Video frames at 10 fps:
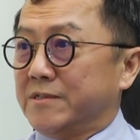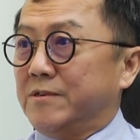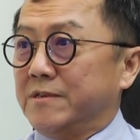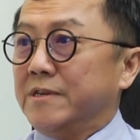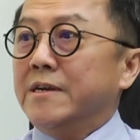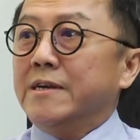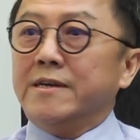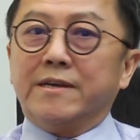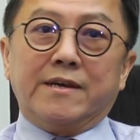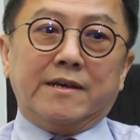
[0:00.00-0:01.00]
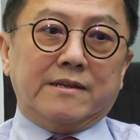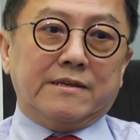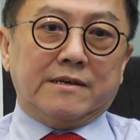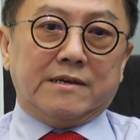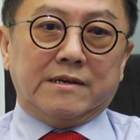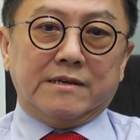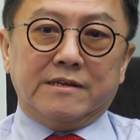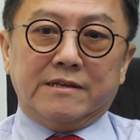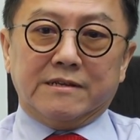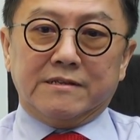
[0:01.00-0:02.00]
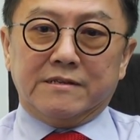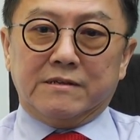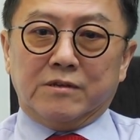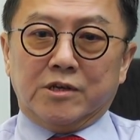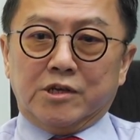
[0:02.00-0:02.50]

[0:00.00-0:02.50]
stock. And in another